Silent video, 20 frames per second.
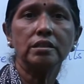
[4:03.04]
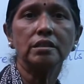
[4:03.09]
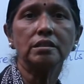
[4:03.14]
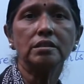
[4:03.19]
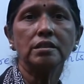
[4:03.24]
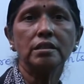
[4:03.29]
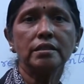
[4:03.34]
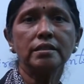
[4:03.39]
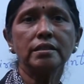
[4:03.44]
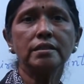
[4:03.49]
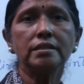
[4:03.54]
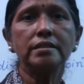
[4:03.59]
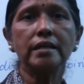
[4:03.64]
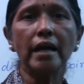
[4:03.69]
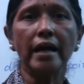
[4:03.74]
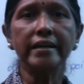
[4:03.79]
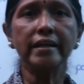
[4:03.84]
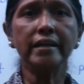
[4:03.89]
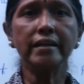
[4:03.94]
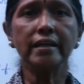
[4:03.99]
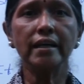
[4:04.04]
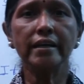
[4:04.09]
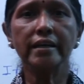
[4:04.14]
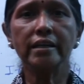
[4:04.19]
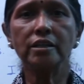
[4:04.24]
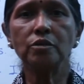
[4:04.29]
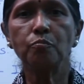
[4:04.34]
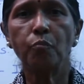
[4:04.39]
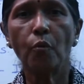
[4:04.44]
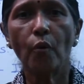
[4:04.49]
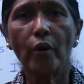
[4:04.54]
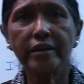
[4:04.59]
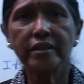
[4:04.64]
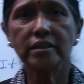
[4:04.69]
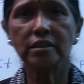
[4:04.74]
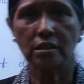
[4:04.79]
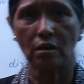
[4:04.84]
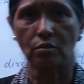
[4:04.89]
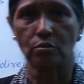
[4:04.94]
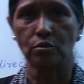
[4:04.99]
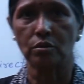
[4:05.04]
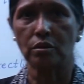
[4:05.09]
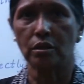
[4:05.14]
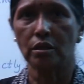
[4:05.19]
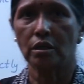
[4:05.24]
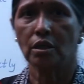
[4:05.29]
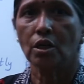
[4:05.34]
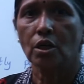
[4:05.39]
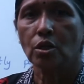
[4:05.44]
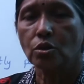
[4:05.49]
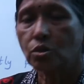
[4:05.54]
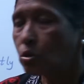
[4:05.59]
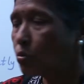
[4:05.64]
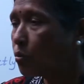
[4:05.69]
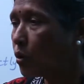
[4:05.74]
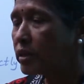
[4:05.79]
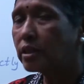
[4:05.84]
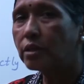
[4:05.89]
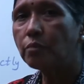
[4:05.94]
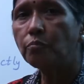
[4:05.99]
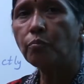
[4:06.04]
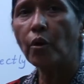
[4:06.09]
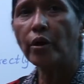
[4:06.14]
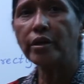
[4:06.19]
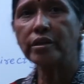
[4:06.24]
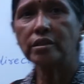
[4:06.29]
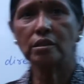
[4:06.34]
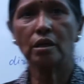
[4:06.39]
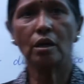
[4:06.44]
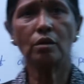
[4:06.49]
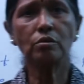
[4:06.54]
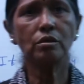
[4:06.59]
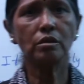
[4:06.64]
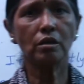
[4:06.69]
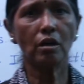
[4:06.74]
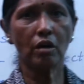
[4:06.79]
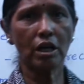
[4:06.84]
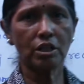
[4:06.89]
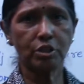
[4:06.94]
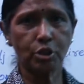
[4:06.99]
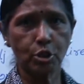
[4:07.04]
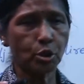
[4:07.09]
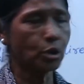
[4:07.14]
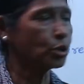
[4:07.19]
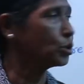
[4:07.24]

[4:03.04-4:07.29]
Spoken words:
is? It is directly, it points out. So what it points out? Now I will show